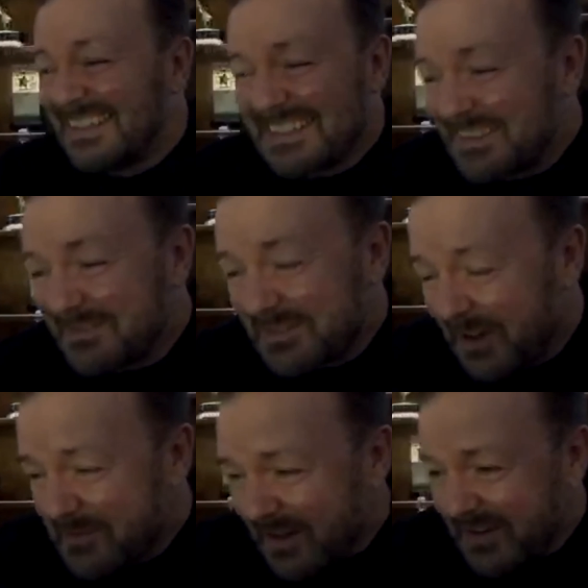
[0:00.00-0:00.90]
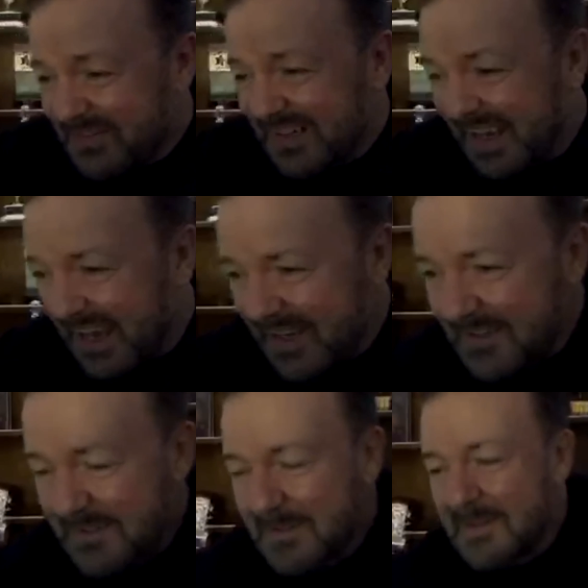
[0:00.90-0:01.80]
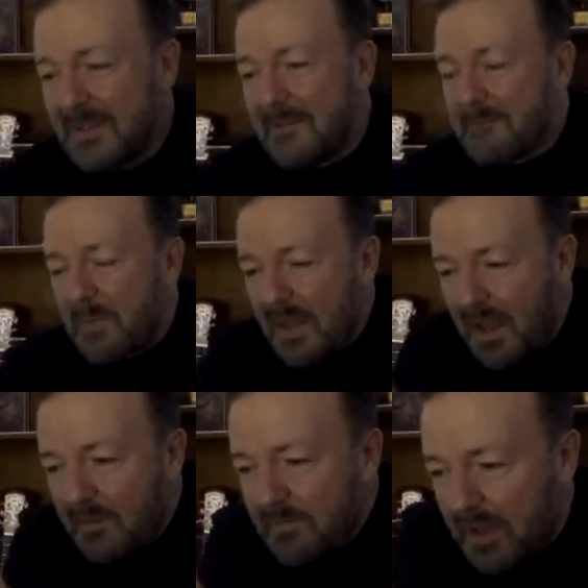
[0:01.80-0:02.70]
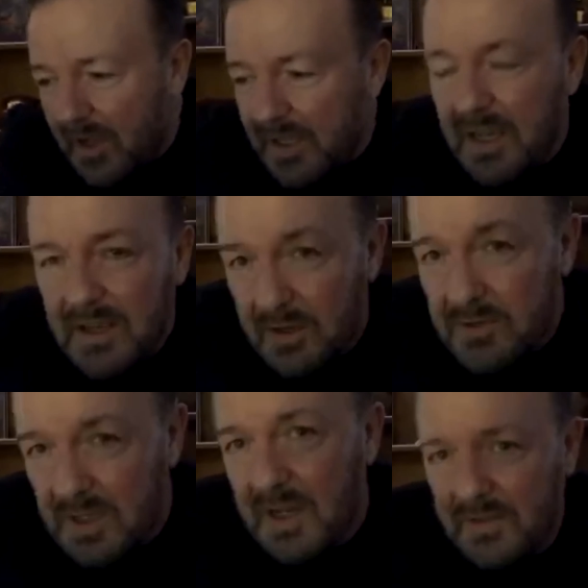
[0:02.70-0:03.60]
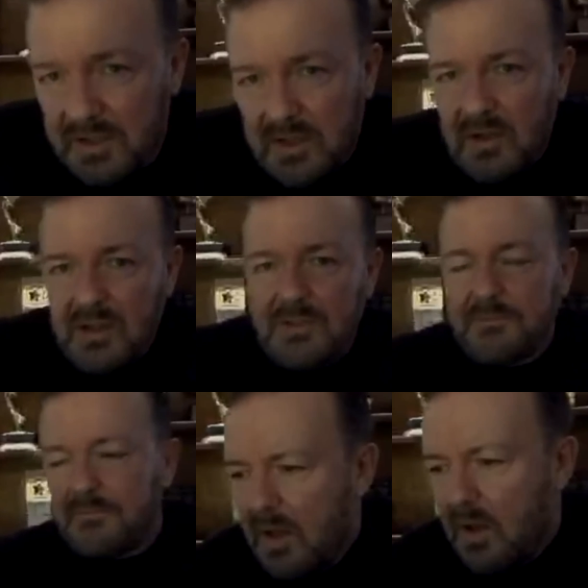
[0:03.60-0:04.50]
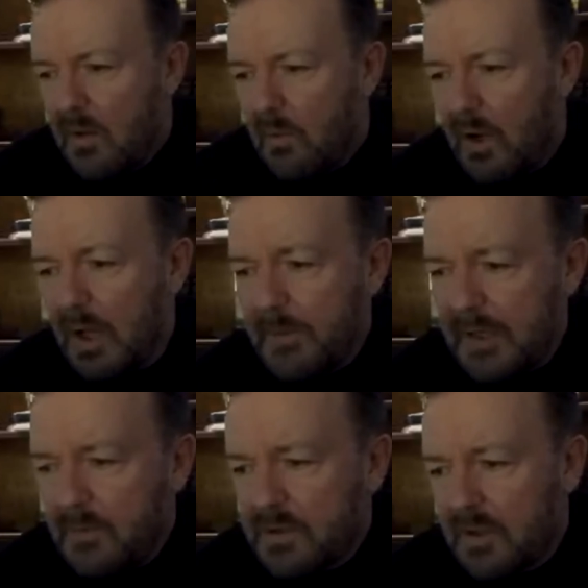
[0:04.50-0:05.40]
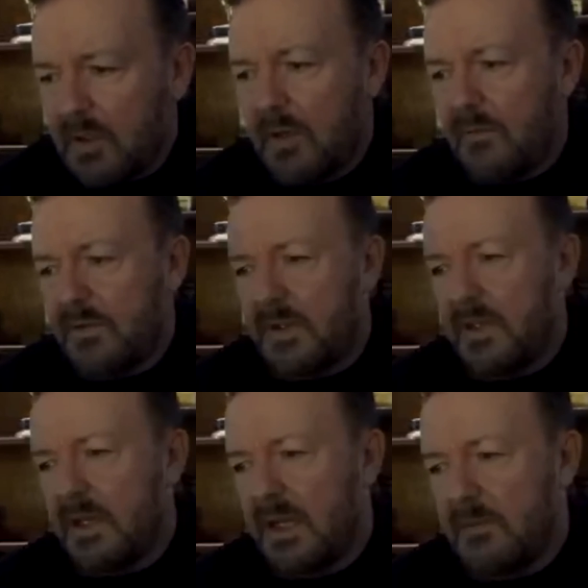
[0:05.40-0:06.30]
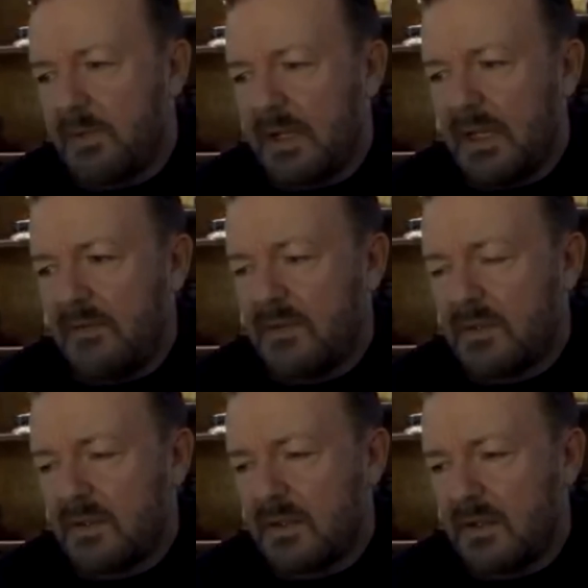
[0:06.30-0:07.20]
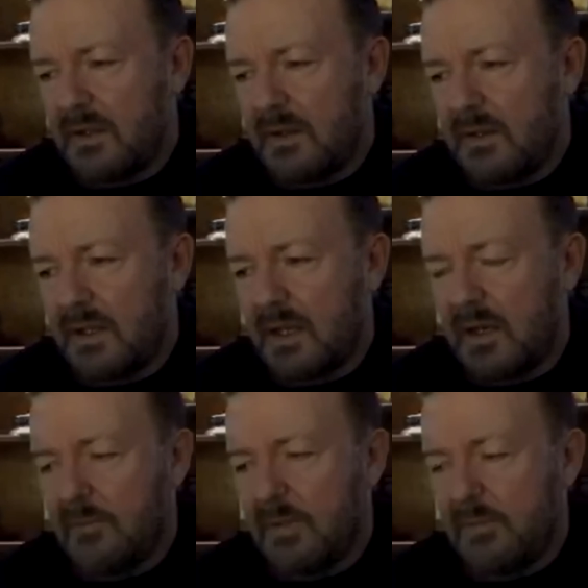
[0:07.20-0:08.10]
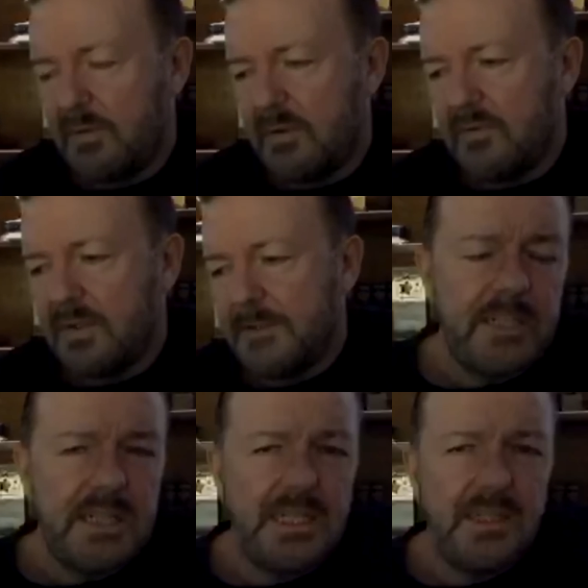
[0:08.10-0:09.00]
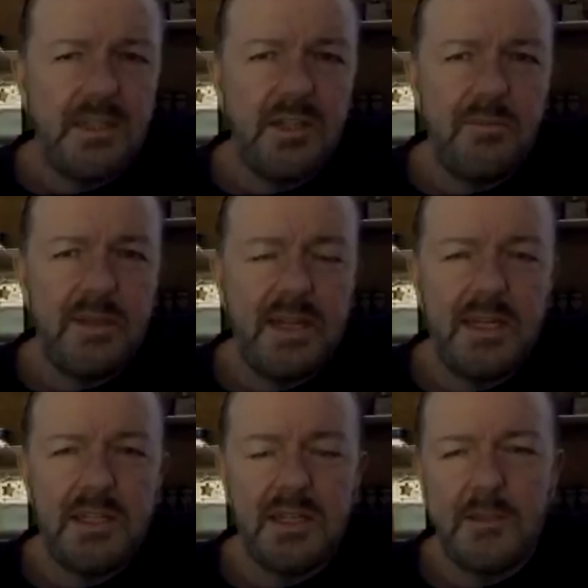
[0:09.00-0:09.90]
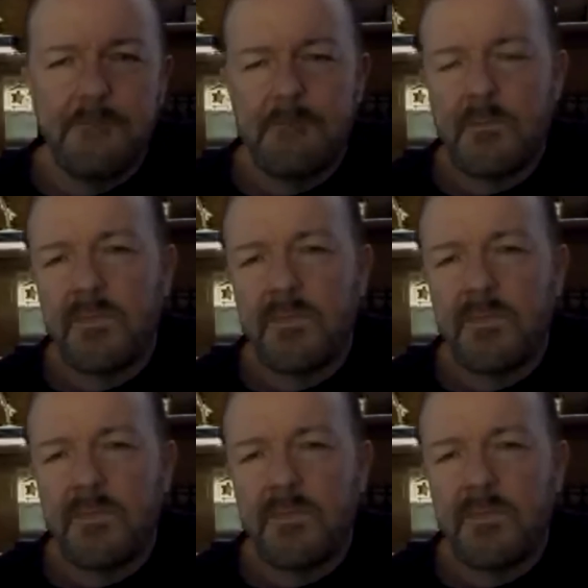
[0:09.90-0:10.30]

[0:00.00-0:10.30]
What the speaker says: Sometimes I forget. Gunner, who's another dog. Why are people so confident in beliefs that can't be proven? I guess it's human nature.